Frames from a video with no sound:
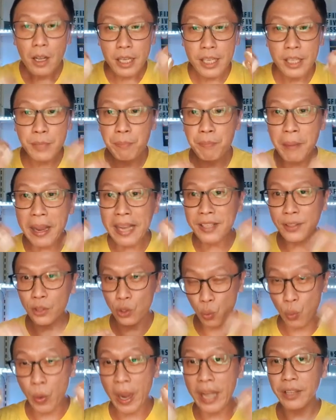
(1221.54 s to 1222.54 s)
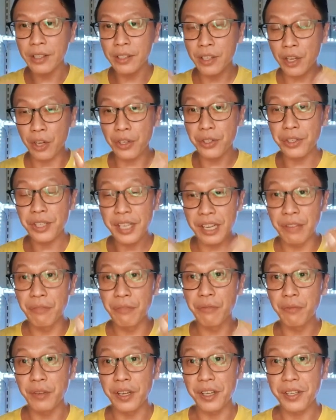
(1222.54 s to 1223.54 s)
It's best to wet your
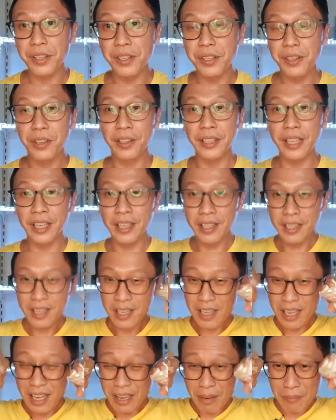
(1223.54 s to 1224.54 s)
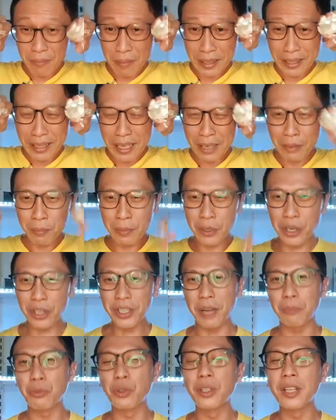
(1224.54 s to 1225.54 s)
skin first, okay? But now
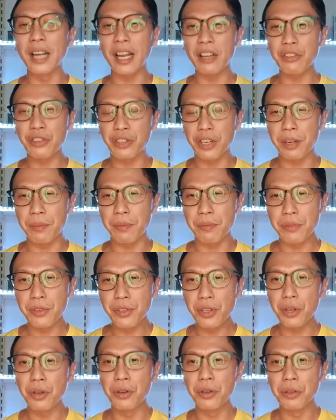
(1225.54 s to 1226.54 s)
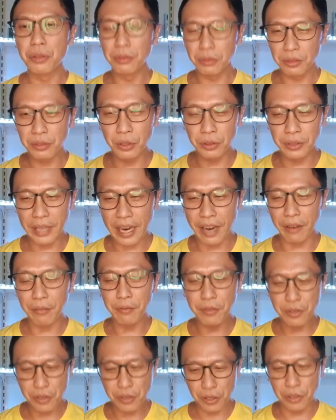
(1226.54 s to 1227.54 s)
because I'm doing live stream, so don't
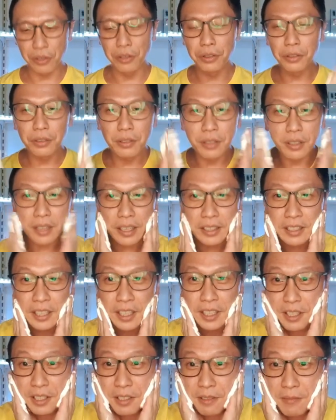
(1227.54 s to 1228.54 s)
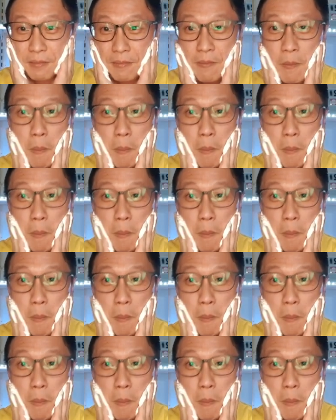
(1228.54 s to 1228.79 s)
have. So like this,